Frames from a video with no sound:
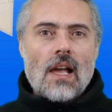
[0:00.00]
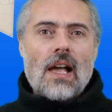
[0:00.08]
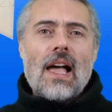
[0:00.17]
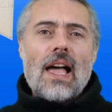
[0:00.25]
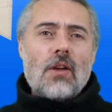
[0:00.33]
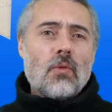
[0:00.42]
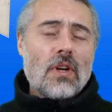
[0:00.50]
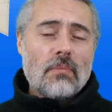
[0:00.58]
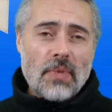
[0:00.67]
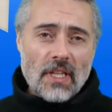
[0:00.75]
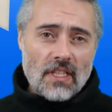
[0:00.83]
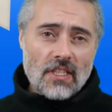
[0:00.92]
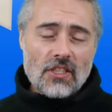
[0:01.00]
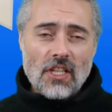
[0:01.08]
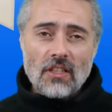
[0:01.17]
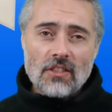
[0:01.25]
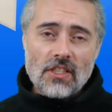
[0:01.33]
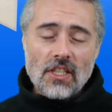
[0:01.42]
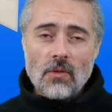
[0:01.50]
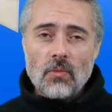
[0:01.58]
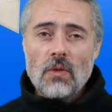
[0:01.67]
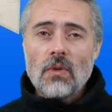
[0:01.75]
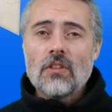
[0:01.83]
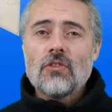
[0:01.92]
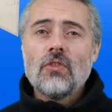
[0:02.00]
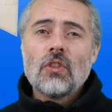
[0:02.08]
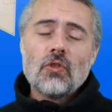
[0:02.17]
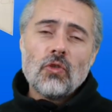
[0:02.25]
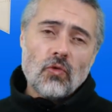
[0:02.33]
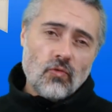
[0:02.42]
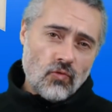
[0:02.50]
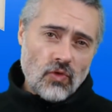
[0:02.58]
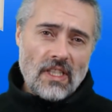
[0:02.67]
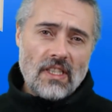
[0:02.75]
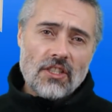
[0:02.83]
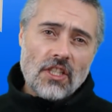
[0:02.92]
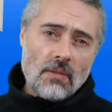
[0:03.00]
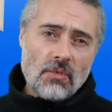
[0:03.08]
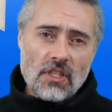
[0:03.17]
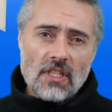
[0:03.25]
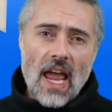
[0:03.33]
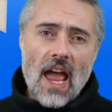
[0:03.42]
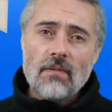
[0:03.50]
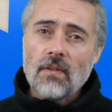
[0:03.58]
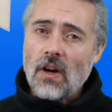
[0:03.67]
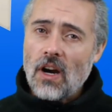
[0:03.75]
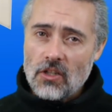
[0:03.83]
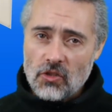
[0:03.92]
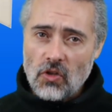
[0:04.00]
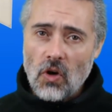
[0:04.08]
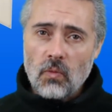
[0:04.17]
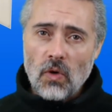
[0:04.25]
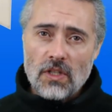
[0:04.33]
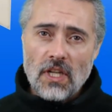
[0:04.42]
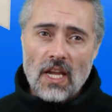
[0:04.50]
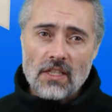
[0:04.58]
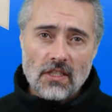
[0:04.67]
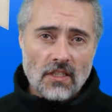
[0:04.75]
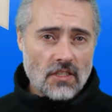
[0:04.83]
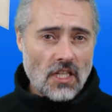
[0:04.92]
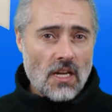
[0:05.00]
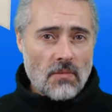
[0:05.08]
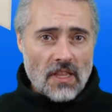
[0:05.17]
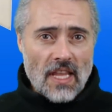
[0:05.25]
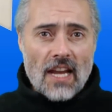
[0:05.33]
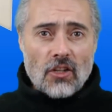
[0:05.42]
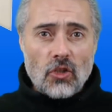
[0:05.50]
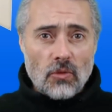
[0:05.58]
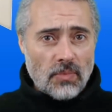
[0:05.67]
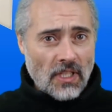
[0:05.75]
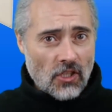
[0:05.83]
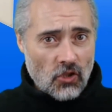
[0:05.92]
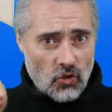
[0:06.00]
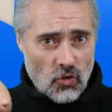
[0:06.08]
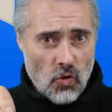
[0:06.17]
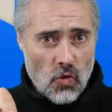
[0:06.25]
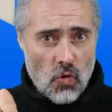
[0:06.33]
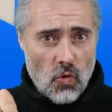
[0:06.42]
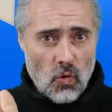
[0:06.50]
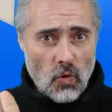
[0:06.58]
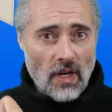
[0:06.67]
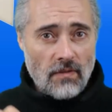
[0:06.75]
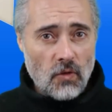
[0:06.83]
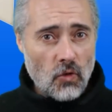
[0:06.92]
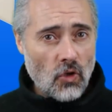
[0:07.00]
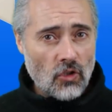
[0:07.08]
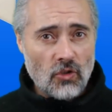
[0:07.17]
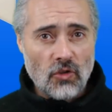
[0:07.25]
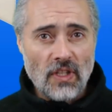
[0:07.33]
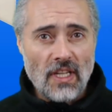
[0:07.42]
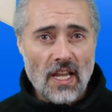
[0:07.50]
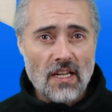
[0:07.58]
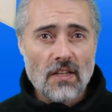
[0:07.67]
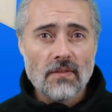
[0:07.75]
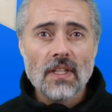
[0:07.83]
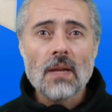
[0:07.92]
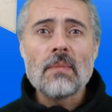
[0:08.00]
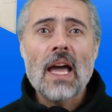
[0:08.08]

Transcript: hi, we're a big consultancy and we want to recruit really cheap staff for our software testing team, and that could be you if you're creative and